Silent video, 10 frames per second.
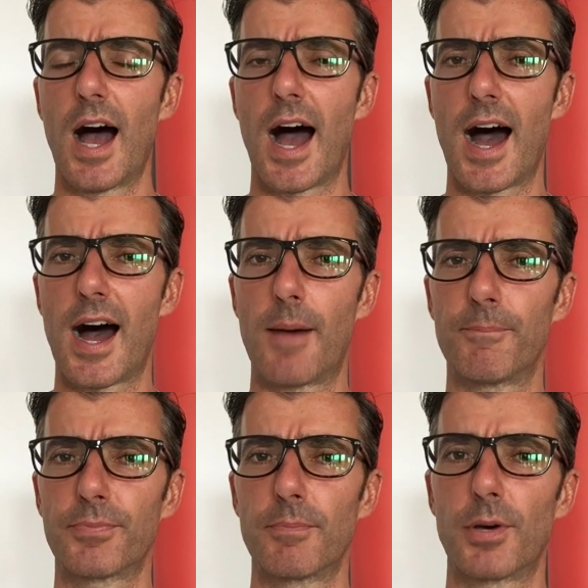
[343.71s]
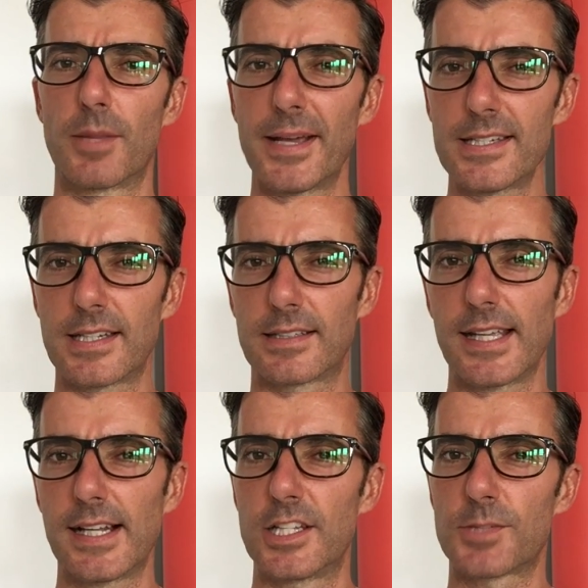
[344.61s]
But the basic
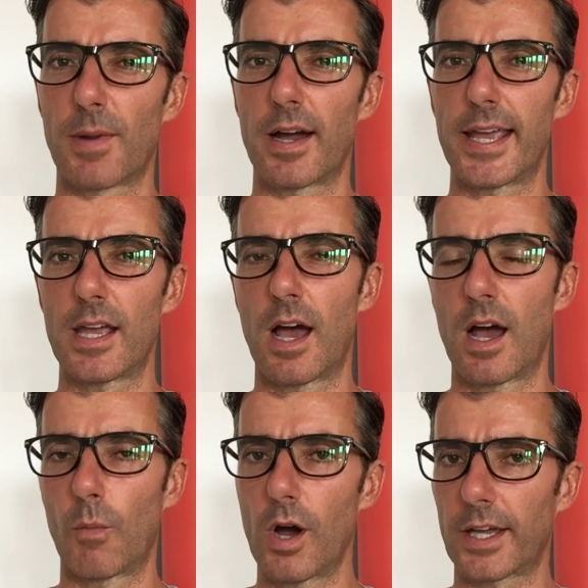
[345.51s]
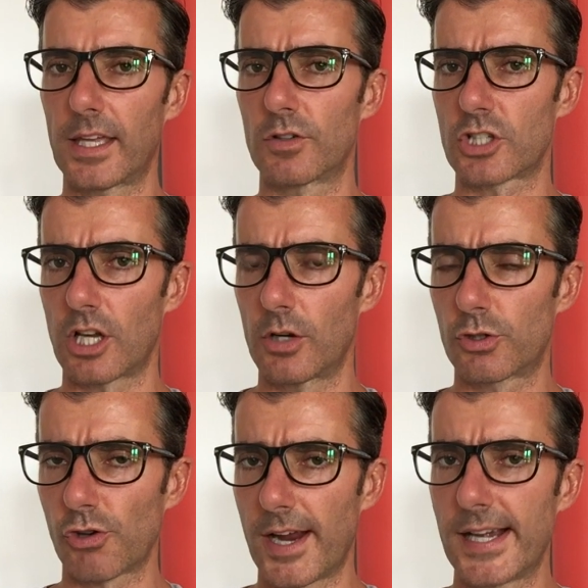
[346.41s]
deal is by working on slow
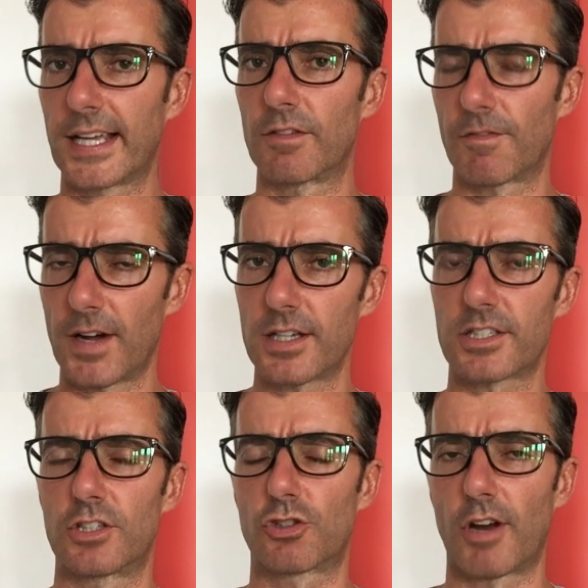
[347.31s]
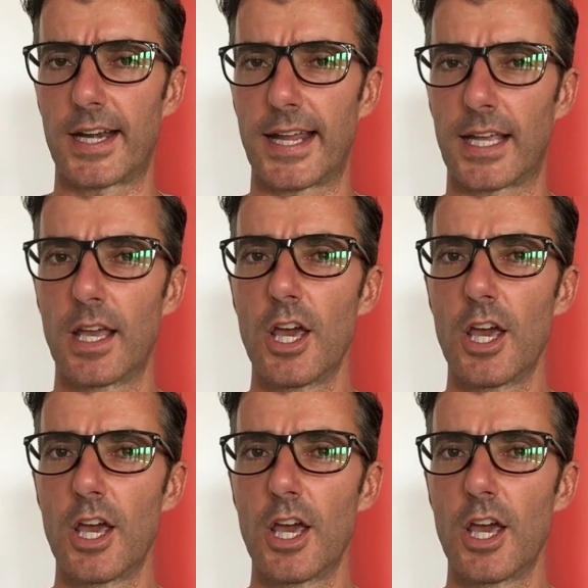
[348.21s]
training and fasted training,